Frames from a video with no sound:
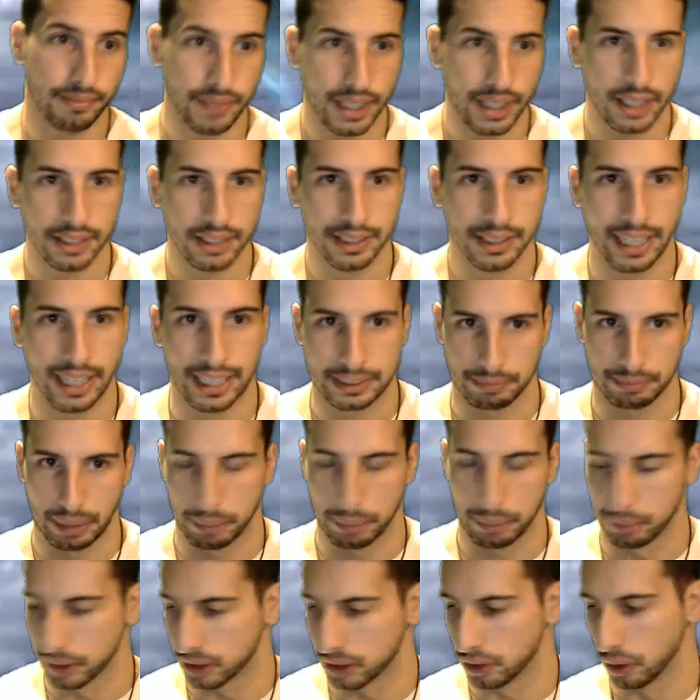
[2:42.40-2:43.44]
That's my
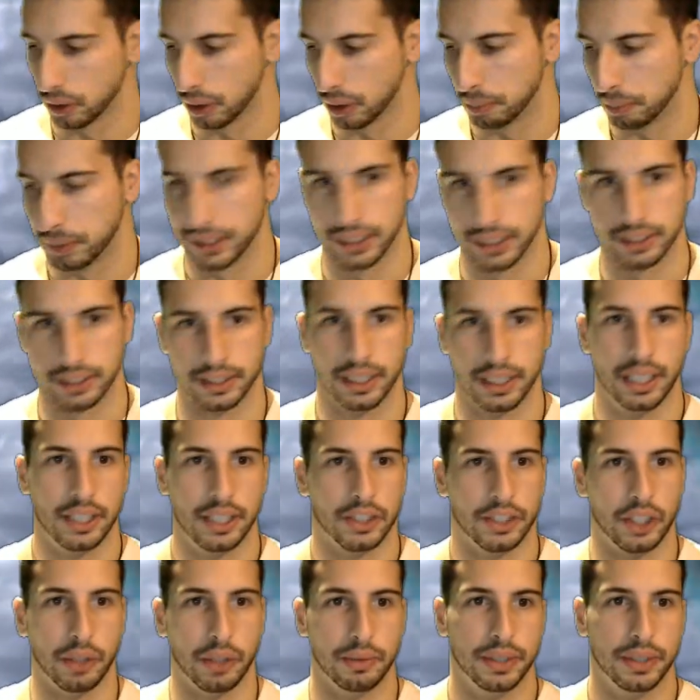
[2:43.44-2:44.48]
personal opinion.
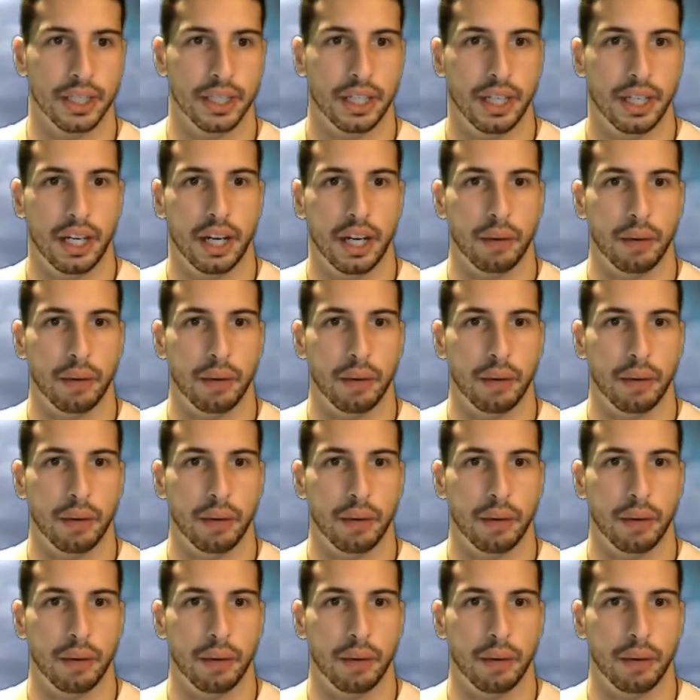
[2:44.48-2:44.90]
So, we